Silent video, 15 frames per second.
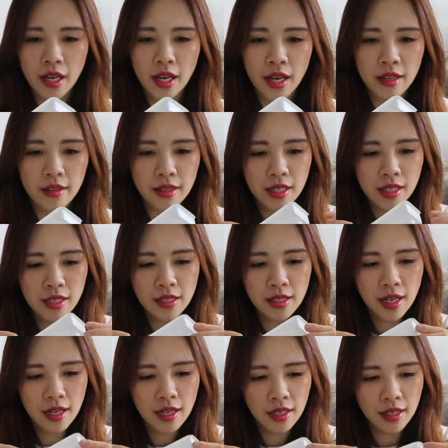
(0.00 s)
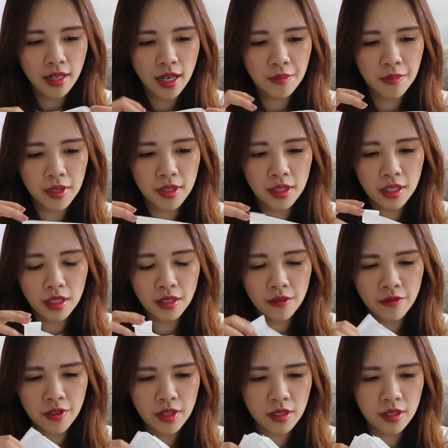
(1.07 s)
And this side, I
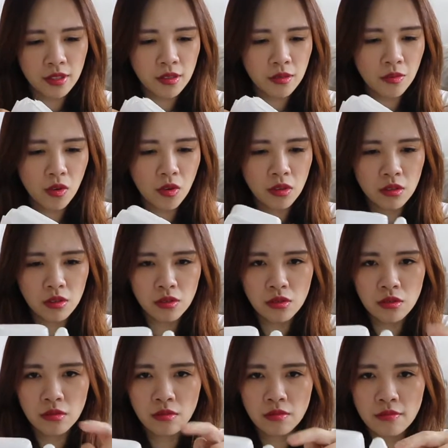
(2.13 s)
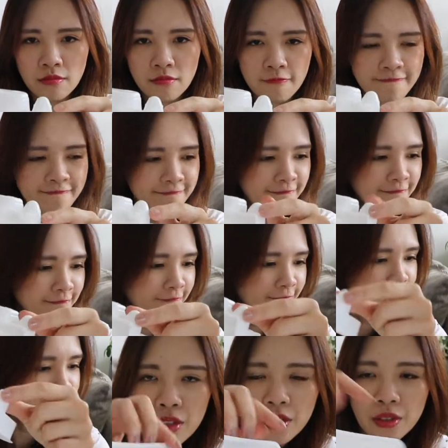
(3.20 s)
believe it's a small,
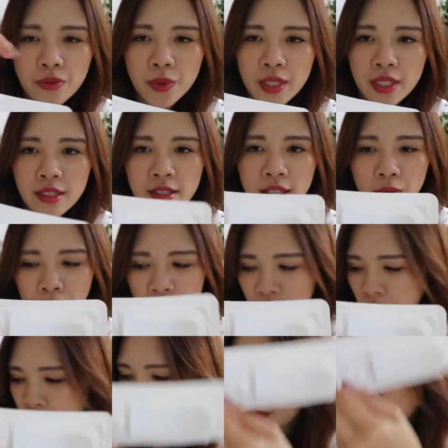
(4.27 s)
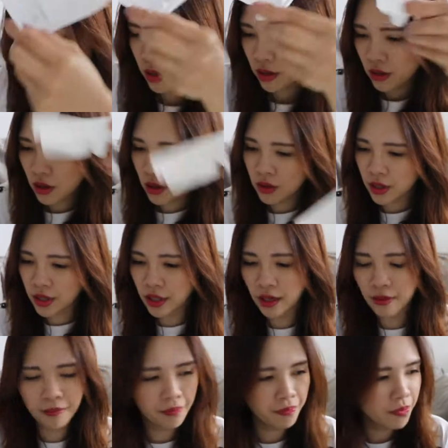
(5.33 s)
so we're gonna start with this small little hole here.
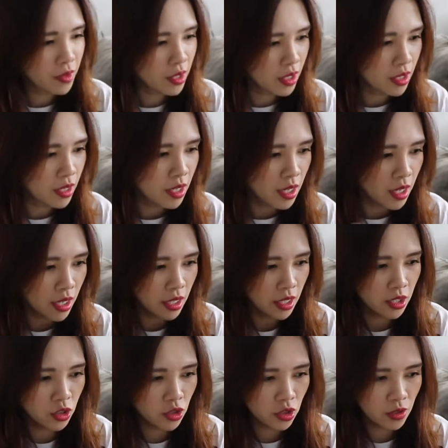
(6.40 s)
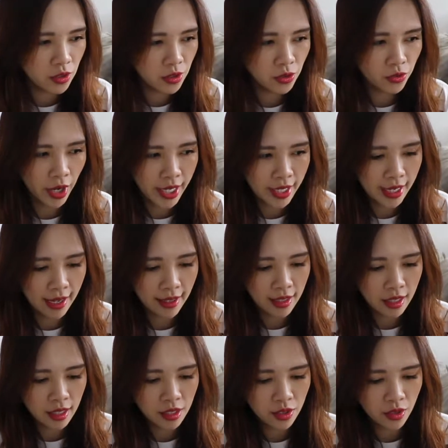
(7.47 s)
It shows red
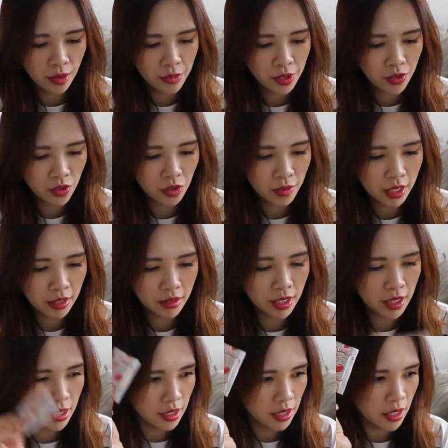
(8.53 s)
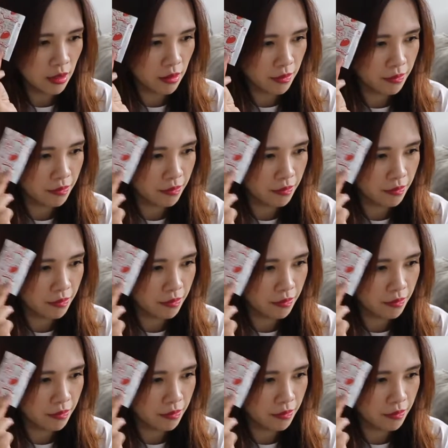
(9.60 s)
color, so I'm assuming this is it.